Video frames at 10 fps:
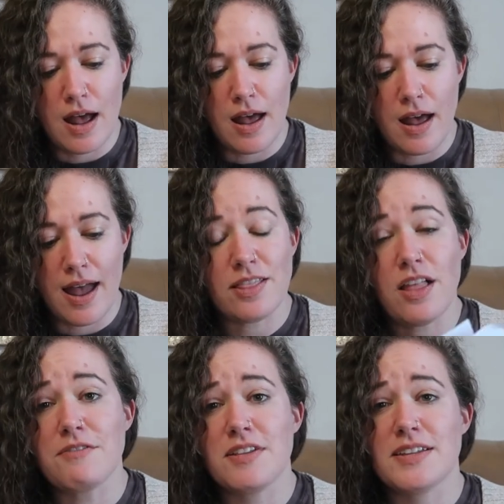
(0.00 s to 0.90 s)
I
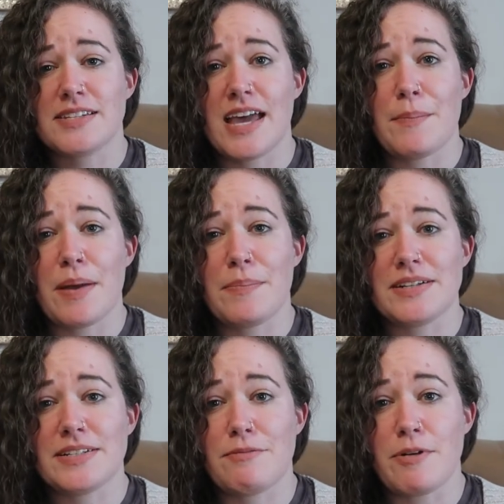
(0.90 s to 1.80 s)
loved this lamp. I
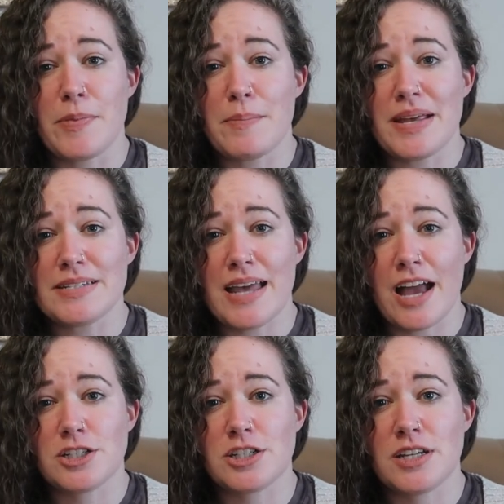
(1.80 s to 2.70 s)
picked it up from the bins,
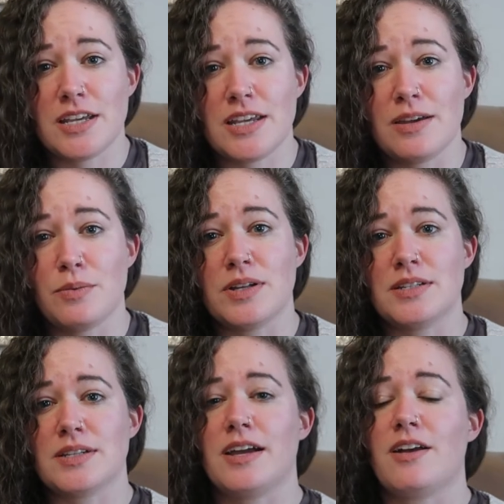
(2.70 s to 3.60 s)
actually. It
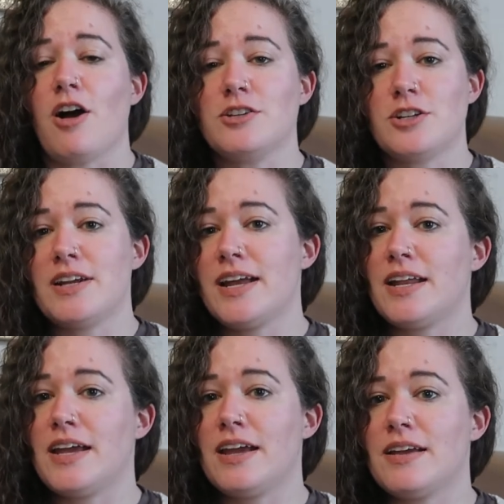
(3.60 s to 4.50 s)
was like
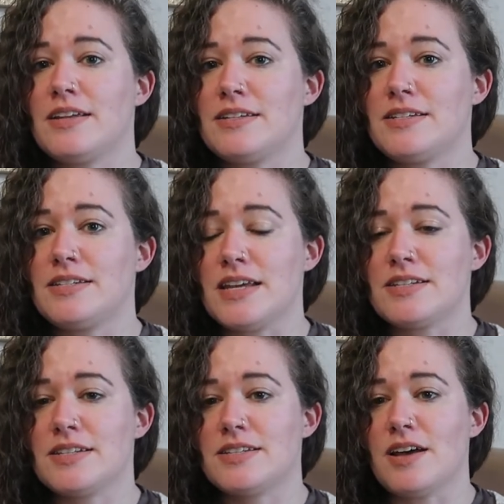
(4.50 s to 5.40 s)
alternating
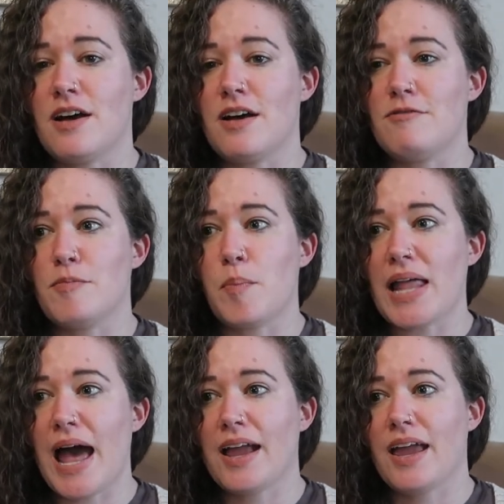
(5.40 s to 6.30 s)
discs of
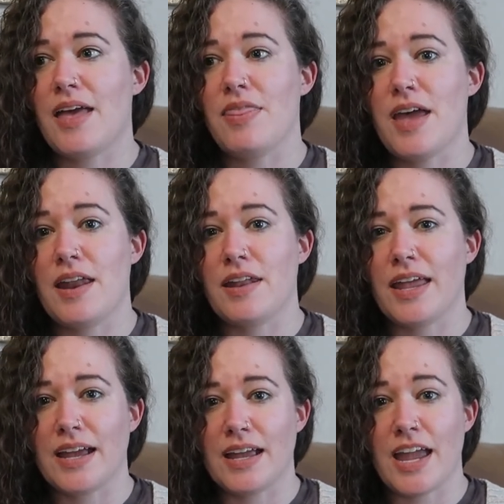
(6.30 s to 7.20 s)
black and then
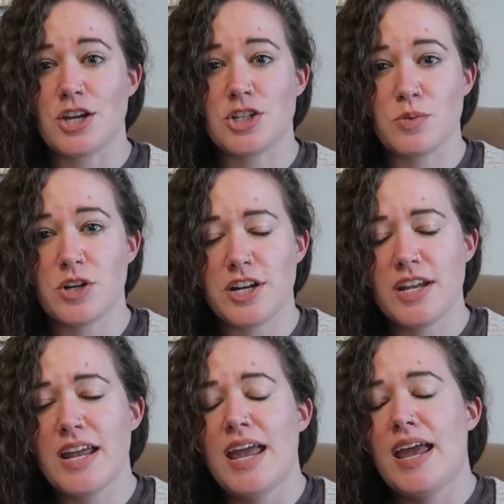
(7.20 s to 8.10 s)
like acacia
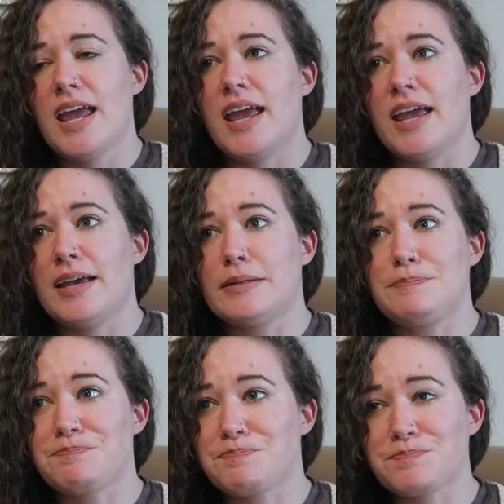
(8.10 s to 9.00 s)
wood. And